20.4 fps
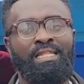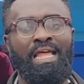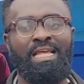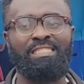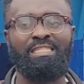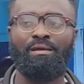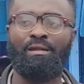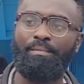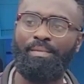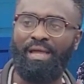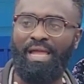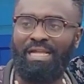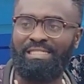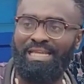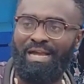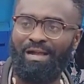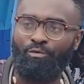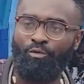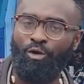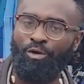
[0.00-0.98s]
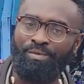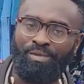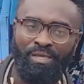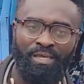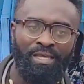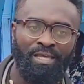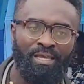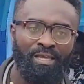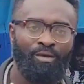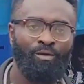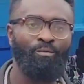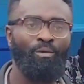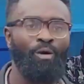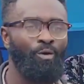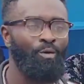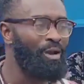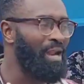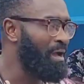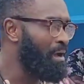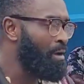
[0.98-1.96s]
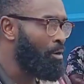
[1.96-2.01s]
Last time I catch up with you,
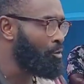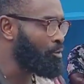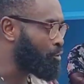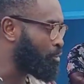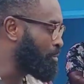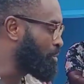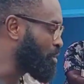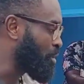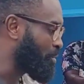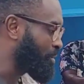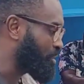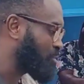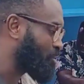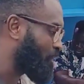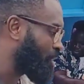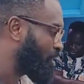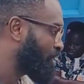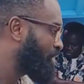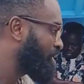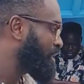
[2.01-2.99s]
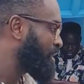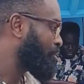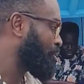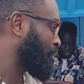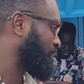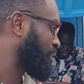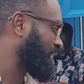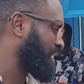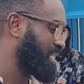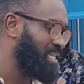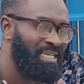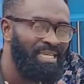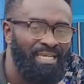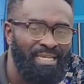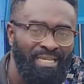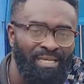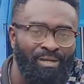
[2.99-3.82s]
but now host to be no bit to wash it.